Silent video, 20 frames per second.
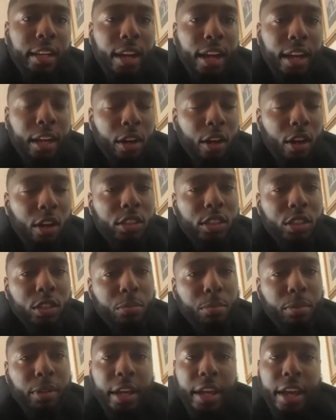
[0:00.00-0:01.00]
I can also
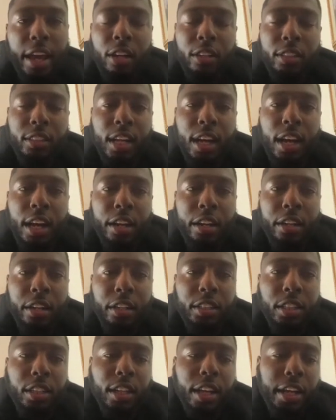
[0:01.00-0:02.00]
play outside
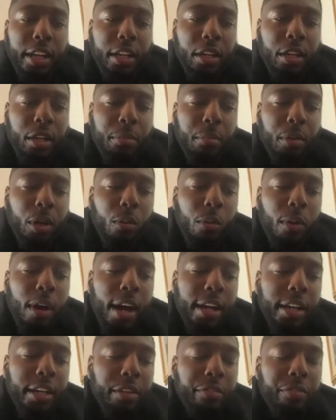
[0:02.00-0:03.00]
into like a
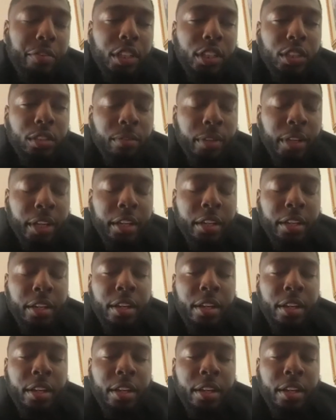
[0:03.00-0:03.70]
wide defensive end.